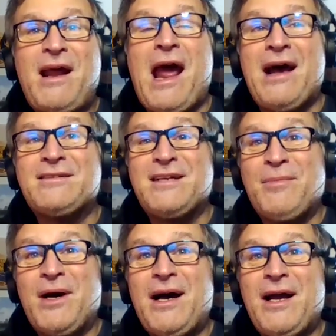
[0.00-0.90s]
as am
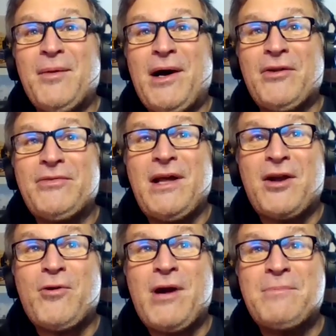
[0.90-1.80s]
I, about that
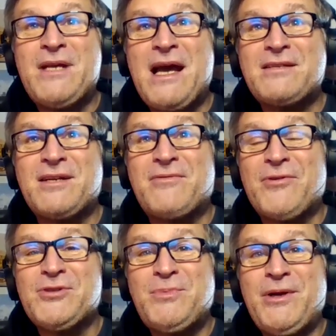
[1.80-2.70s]
craptastic
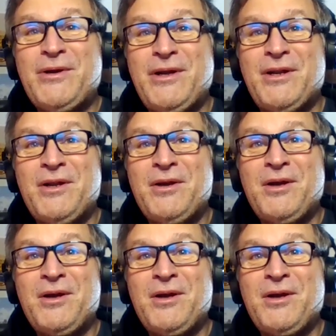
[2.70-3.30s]
first period